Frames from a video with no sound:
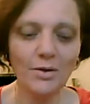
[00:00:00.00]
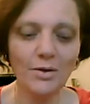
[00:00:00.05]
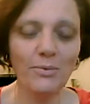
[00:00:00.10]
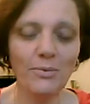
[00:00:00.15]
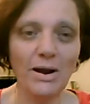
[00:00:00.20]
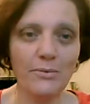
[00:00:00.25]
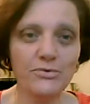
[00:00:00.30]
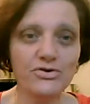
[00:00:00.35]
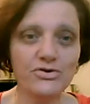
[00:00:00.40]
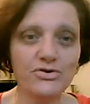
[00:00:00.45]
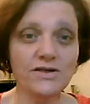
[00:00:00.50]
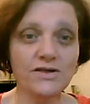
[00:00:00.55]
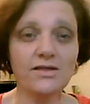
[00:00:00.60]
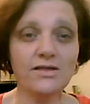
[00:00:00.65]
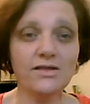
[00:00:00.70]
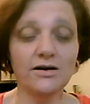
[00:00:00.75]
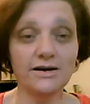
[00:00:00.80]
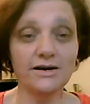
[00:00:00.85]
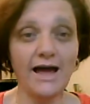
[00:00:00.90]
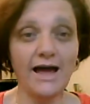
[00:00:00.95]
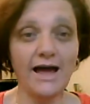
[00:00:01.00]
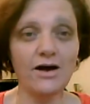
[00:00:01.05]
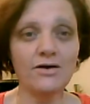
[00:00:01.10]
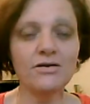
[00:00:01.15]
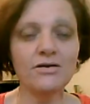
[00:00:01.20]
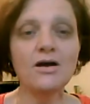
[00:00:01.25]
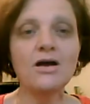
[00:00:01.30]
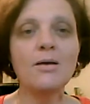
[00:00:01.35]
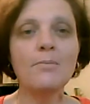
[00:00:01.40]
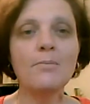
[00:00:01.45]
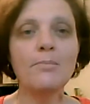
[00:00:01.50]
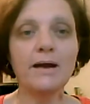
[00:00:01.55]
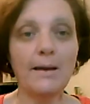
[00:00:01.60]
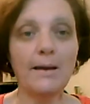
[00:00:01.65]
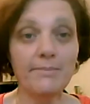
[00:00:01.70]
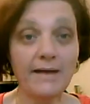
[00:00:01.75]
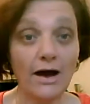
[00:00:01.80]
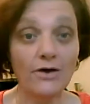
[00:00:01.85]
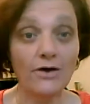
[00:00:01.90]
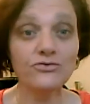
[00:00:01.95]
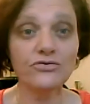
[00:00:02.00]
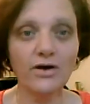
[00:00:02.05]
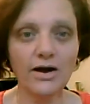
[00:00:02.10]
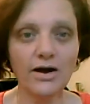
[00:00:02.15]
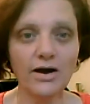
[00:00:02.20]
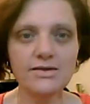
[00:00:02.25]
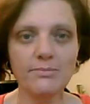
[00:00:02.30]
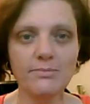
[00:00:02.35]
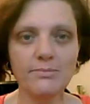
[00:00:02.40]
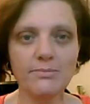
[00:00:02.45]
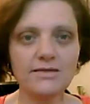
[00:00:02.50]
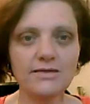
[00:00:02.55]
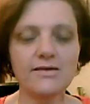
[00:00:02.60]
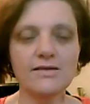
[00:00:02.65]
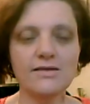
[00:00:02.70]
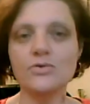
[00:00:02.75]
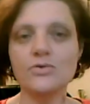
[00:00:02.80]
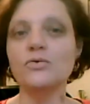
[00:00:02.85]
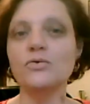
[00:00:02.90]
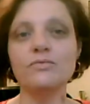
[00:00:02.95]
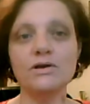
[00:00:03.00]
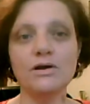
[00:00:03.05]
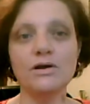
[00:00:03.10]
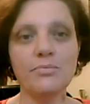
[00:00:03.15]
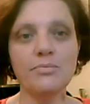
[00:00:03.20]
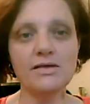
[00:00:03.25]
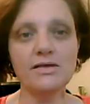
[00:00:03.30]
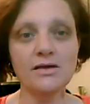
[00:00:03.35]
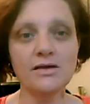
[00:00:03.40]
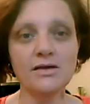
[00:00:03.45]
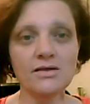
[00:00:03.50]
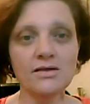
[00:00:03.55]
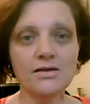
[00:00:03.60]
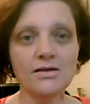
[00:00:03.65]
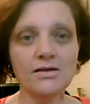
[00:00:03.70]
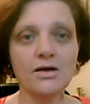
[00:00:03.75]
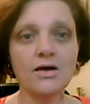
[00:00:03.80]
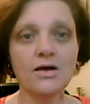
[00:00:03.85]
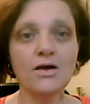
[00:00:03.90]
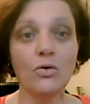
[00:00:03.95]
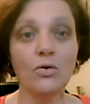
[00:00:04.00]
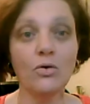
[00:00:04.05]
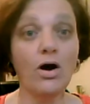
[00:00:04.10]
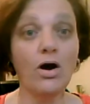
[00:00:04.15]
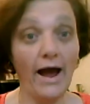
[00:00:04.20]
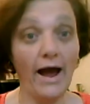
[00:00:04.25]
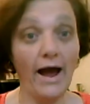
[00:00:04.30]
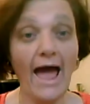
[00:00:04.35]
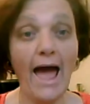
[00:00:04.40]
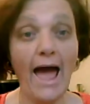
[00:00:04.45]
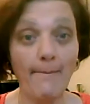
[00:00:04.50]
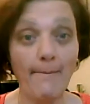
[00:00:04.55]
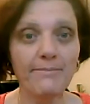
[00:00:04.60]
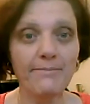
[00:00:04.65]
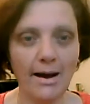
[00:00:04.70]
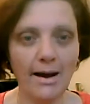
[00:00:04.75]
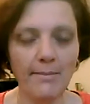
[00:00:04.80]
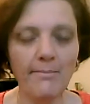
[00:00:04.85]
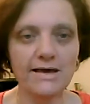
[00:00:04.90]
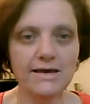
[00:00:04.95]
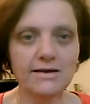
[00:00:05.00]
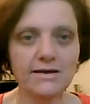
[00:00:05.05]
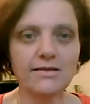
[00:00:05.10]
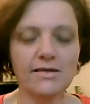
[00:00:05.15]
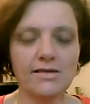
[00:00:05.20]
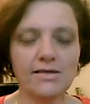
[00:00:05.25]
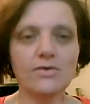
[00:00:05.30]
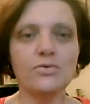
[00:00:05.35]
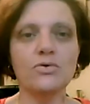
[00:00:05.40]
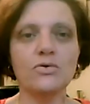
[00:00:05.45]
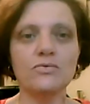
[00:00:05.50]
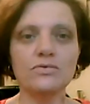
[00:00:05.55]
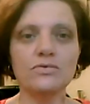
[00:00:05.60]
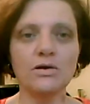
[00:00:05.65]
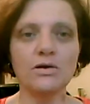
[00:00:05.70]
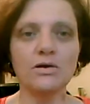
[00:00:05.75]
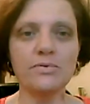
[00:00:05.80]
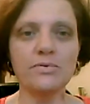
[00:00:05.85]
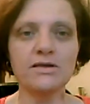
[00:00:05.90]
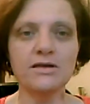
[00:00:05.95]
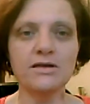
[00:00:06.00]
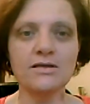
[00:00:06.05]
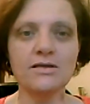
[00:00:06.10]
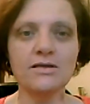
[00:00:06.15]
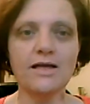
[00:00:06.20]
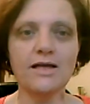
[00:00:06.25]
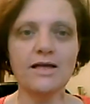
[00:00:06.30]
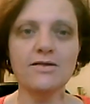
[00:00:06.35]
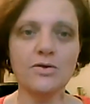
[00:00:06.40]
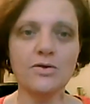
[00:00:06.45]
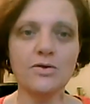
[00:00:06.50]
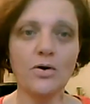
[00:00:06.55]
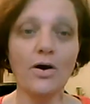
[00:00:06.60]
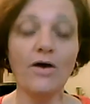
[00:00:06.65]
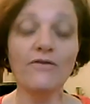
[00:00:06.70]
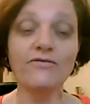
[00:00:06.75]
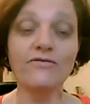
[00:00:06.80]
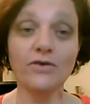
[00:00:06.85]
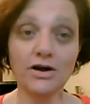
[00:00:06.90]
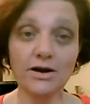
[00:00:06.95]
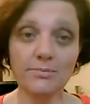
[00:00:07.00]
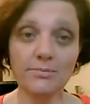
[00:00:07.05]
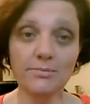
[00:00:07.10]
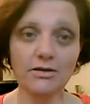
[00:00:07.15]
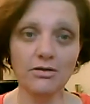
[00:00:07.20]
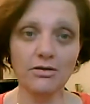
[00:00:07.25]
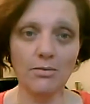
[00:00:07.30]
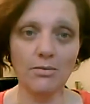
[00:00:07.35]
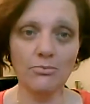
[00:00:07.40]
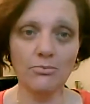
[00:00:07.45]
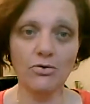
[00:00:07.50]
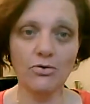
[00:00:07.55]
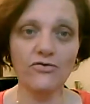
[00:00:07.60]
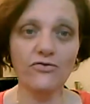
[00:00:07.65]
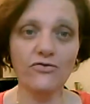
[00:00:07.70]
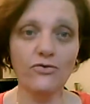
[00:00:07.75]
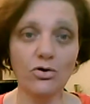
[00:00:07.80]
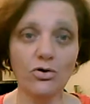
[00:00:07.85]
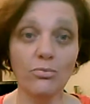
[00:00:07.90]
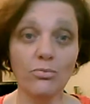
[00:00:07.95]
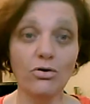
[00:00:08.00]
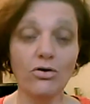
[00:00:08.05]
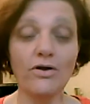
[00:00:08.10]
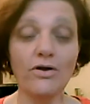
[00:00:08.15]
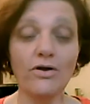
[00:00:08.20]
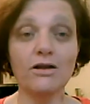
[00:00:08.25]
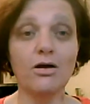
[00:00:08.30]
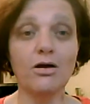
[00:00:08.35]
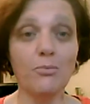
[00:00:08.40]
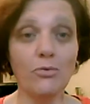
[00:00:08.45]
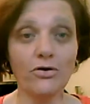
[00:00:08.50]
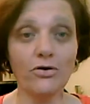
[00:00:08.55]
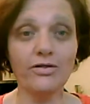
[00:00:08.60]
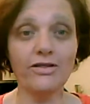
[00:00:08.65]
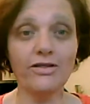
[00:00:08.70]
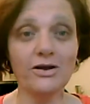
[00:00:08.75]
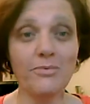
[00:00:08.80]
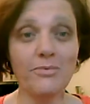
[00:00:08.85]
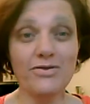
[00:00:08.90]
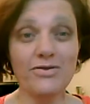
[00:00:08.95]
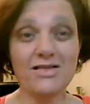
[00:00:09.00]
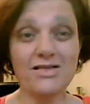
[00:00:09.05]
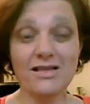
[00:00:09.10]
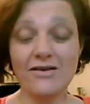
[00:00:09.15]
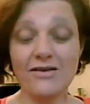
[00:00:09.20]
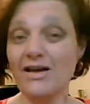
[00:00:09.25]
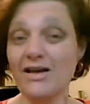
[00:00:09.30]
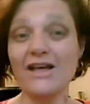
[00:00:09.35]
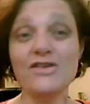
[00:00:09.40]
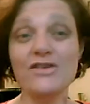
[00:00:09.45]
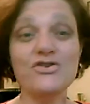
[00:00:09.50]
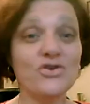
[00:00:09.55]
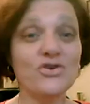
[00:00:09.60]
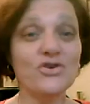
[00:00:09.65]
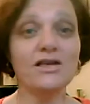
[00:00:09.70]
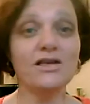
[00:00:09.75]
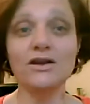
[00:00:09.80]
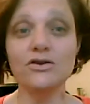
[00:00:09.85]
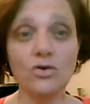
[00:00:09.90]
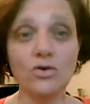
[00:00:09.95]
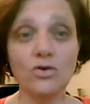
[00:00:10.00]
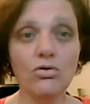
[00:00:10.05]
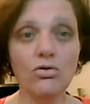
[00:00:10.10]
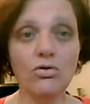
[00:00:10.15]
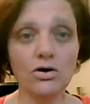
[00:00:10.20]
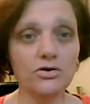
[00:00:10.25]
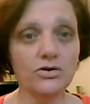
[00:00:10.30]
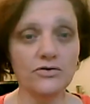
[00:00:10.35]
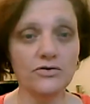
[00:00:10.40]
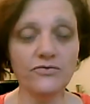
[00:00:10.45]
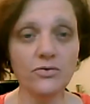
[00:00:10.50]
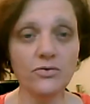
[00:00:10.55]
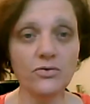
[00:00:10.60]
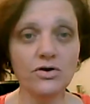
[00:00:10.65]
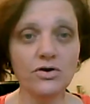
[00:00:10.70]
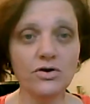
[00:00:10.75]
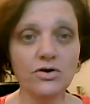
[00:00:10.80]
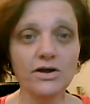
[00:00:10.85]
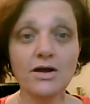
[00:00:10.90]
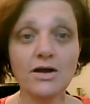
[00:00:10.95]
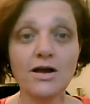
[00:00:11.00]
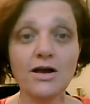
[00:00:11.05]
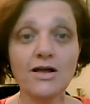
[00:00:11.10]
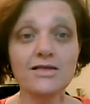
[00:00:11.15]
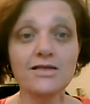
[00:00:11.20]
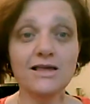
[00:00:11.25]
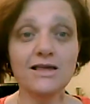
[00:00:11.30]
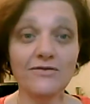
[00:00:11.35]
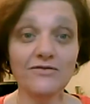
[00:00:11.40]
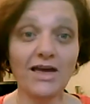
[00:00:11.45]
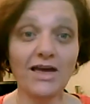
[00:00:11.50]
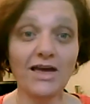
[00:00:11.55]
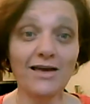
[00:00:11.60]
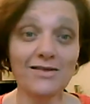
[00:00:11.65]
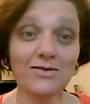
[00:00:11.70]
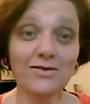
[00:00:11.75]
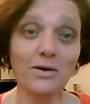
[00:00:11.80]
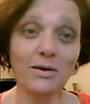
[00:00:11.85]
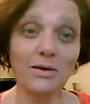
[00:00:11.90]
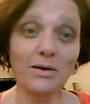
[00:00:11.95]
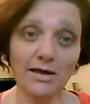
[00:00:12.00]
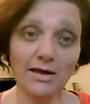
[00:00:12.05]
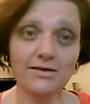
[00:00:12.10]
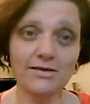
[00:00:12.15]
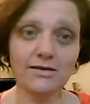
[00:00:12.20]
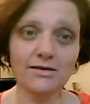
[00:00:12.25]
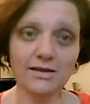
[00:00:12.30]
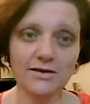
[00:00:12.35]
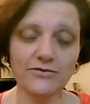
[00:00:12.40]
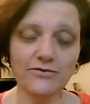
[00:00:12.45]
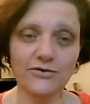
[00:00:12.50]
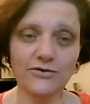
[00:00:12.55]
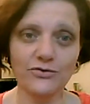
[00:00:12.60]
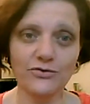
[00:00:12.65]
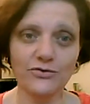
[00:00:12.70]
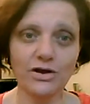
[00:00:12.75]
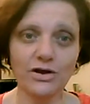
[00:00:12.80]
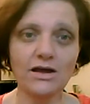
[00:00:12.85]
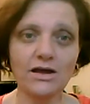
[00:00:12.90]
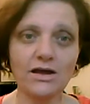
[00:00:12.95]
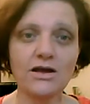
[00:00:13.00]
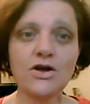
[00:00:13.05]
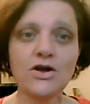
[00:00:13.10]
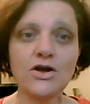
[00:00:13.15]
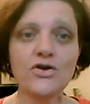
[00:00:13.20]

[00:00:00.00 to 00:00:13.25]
when I was just starting out, but I'm now trying to make this into a real business, or I am now making this into a real business. And so I've got to be a lot more formal and a lot more clear about stuff. And I just can no longer afford to give cakes away basically for free.